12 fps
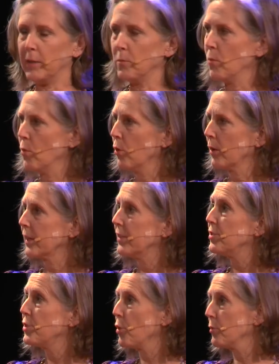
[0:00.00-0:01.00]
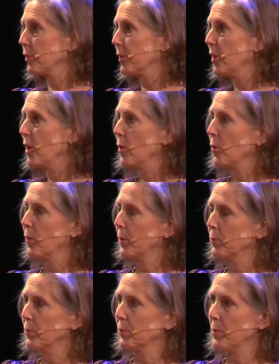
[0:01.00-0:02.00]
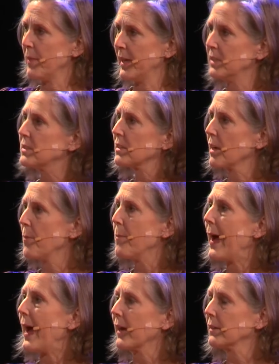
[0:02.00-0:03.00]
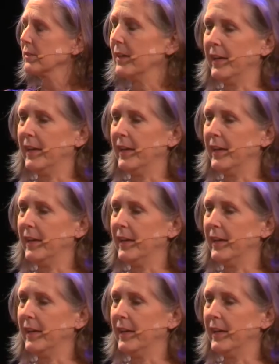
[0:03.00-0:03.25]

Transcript: and morgue in Dover where remains come back.